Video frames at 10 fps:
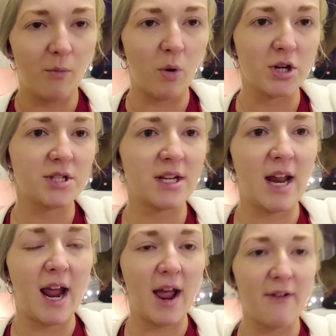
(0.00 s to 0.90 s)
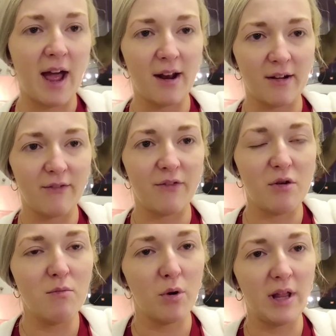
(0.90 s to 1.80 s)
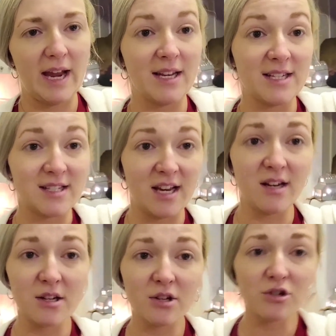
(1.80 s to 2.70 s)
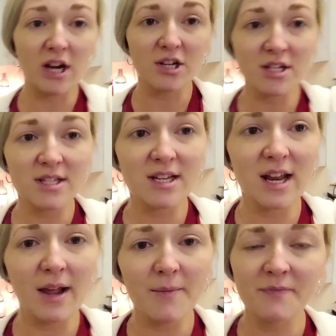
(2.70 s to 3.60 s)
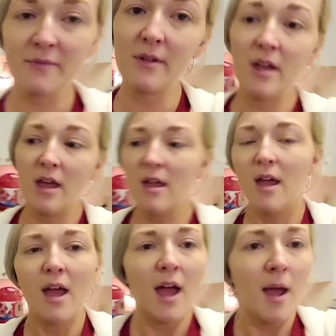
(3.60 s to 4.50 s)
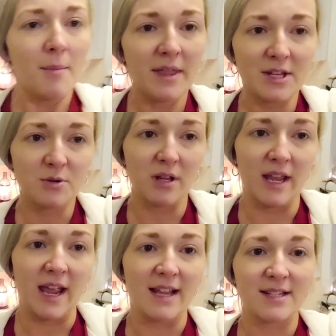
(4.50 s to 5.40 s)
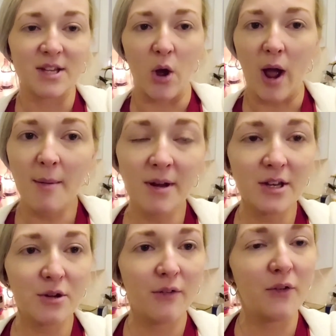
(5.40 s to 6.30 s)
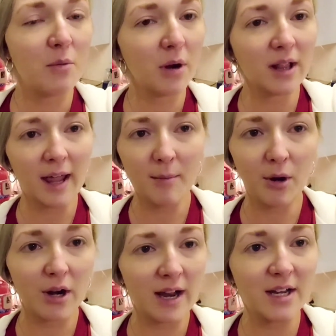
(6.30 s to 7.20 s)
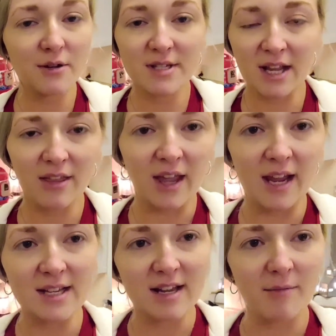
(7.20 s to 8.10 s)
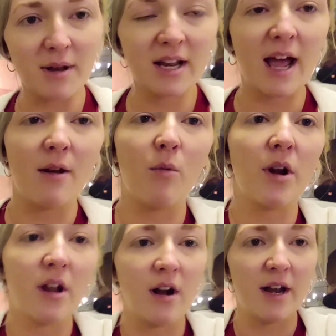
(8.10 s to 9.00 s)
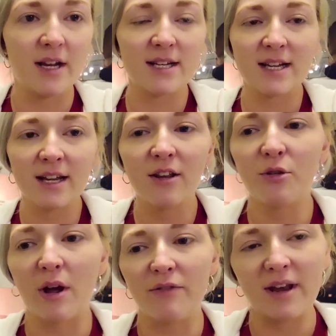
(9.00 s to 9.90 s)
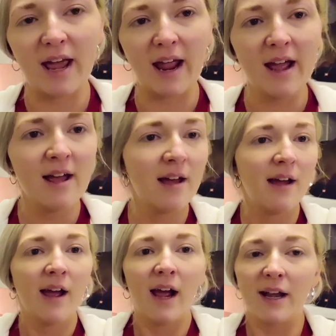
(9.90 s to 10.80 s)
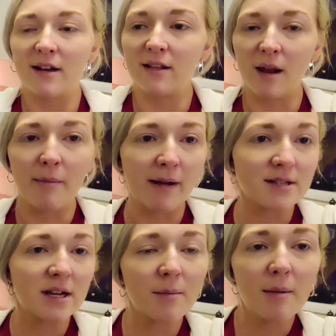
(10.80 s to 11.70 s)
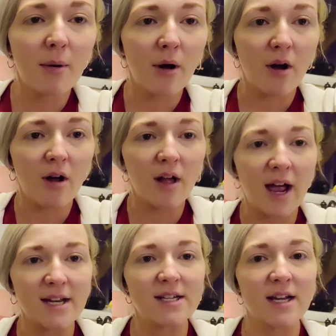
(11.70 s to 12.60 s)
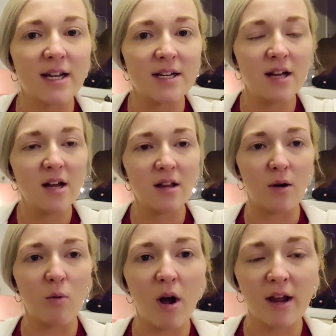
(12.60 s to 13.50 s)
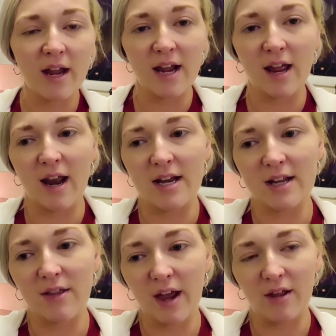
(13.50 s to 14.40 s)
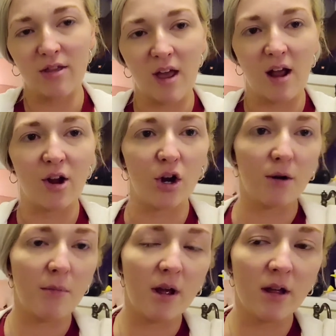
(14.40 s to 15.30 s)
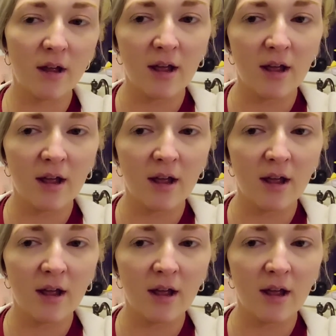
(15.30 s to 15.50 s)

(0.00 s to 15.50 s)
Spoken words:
worse today. I've had a few more like distinct contractions today, but that's really it. So I'm going to do a few more labor inducing things. I've been kind of working on it throughout the day. I did a lot of bouncing on my ball. I did a little walking, and I did like the curb